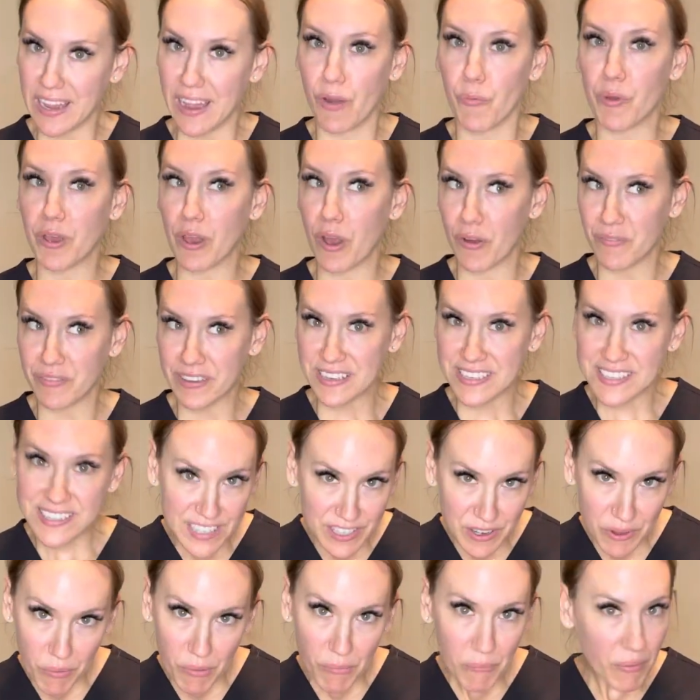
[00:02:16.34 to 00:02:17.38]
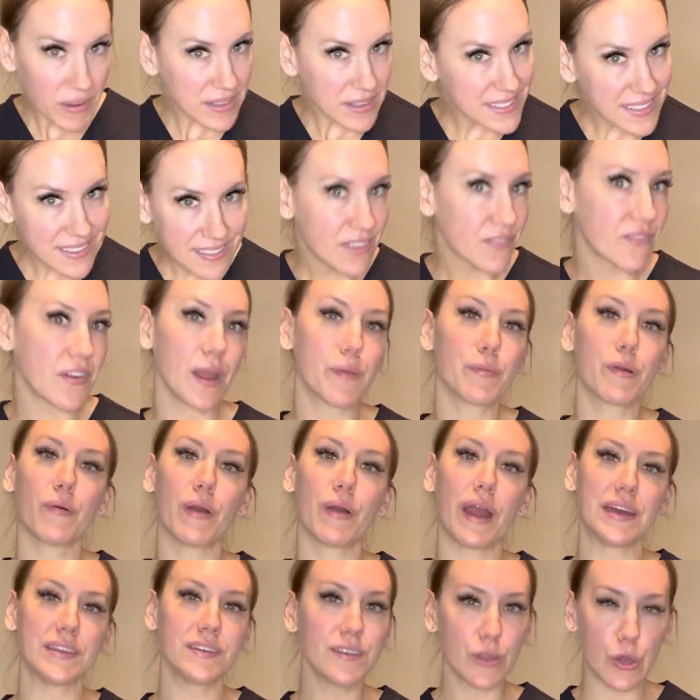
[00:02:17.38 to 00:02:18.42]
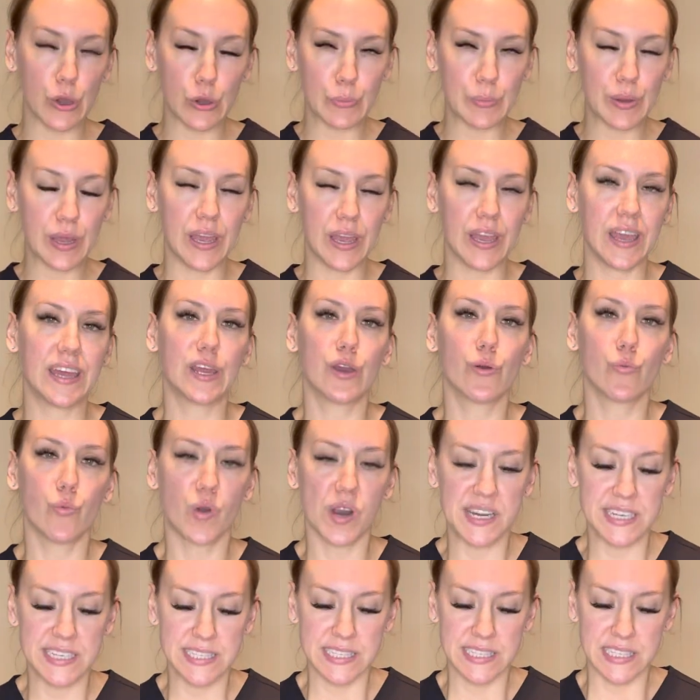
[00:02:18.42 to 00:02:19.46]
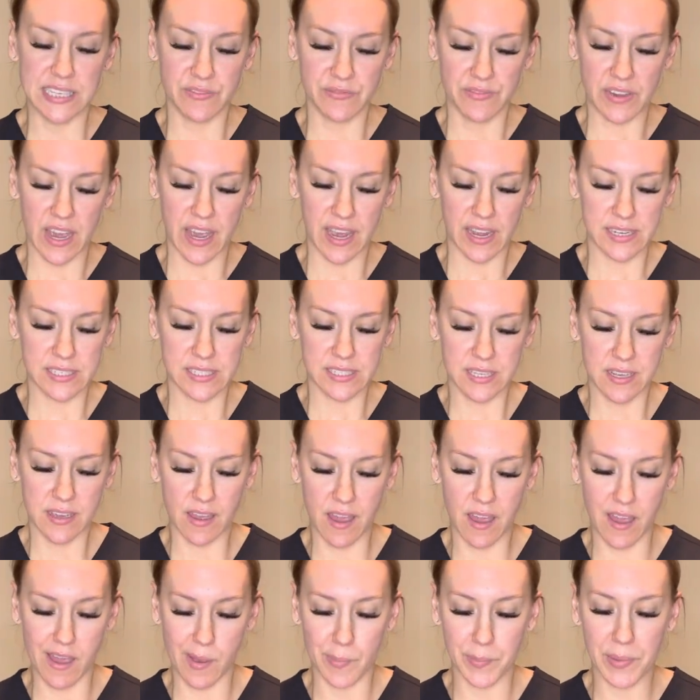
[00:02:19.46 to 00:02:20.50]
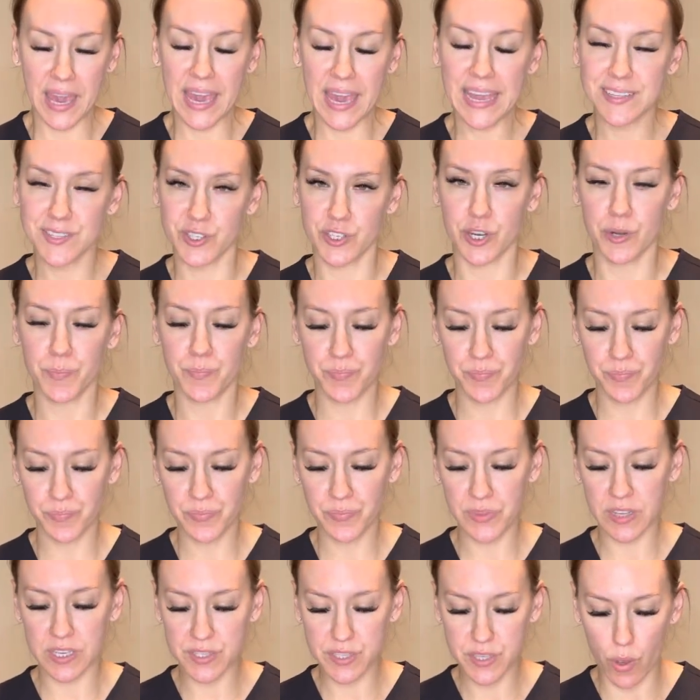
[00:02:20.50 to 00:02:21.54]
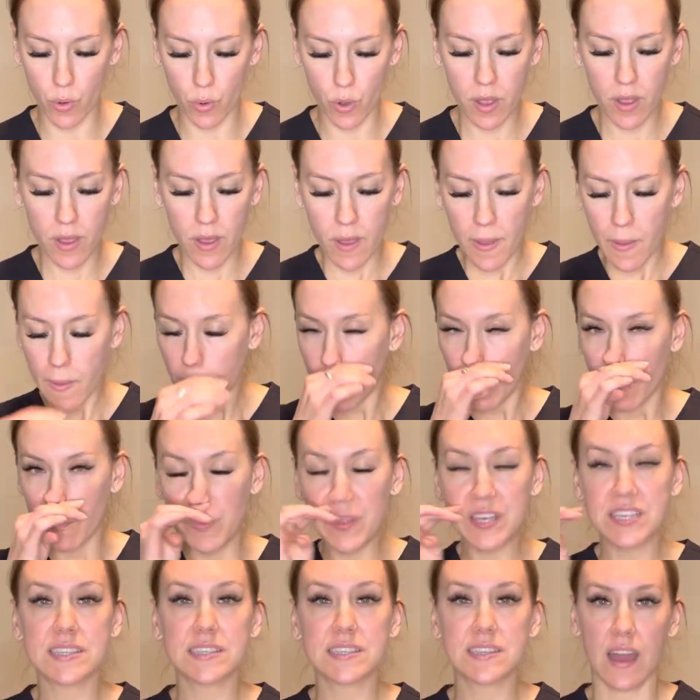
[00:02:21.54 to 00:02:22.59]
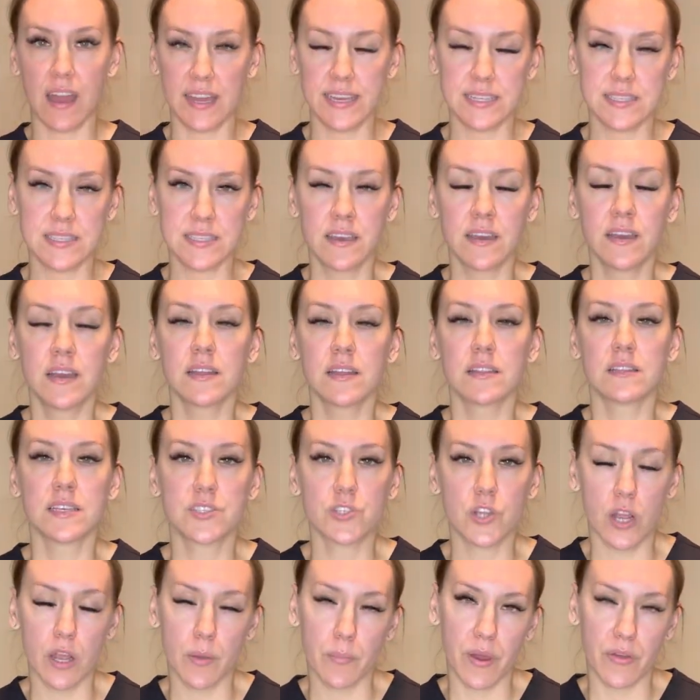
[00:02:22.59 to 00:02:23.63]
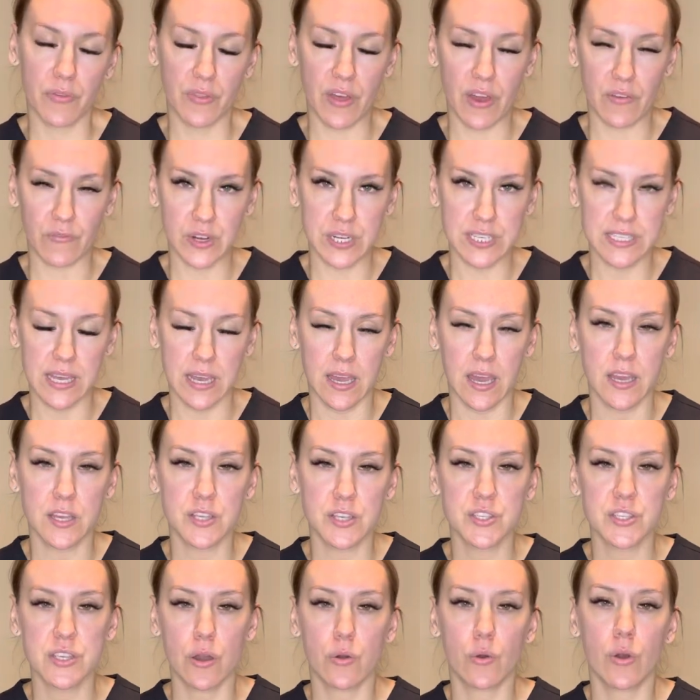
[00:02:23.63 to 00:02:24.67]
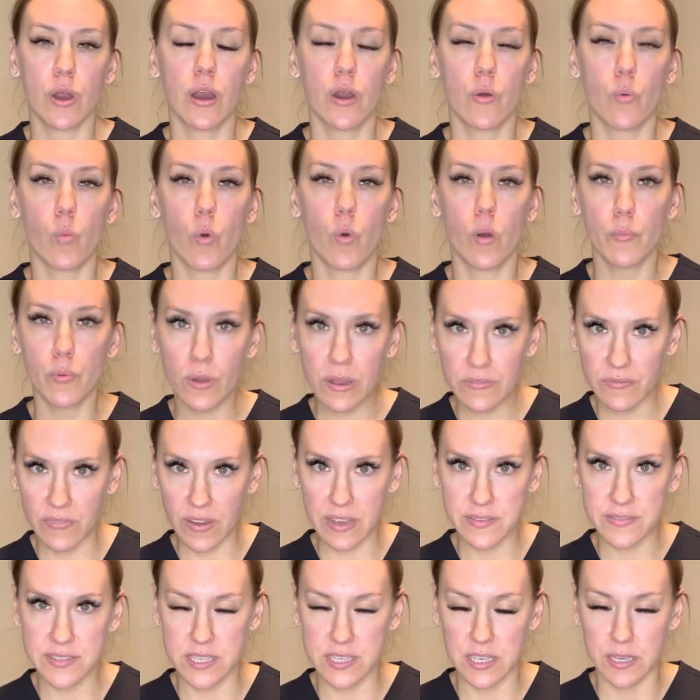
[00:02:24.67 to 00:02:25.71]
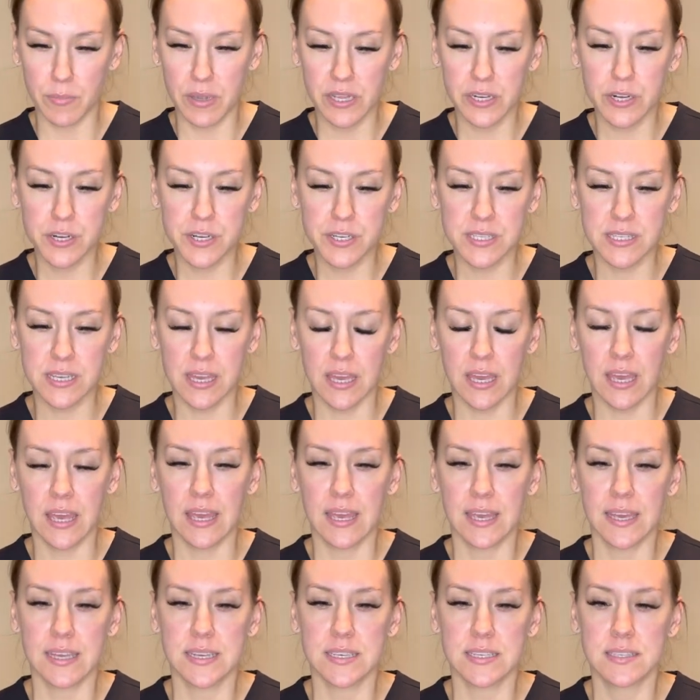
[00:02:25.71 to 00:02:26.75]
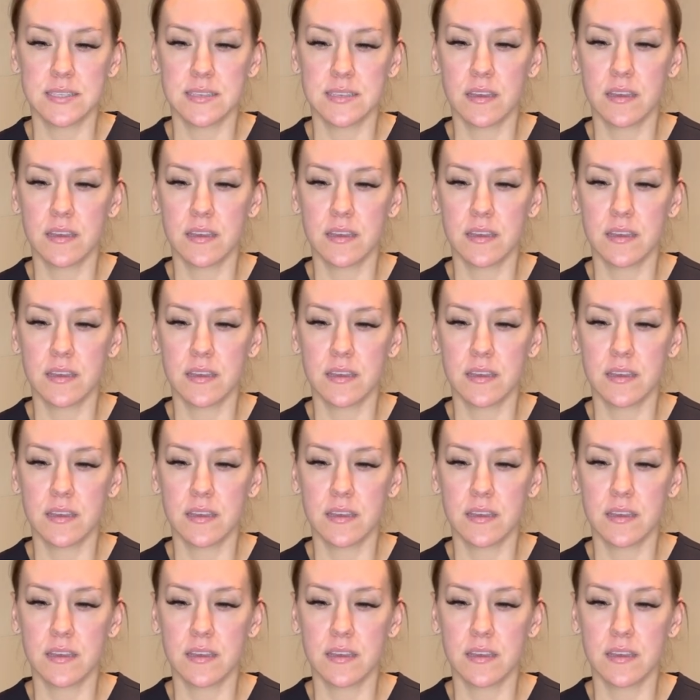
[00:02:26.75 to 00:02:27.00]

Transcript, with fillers: we obviously know it wasn't the fibroadenoma and it was in fact um, cancer. So the size, let's talk about that for a second. So 1.5 centimeters is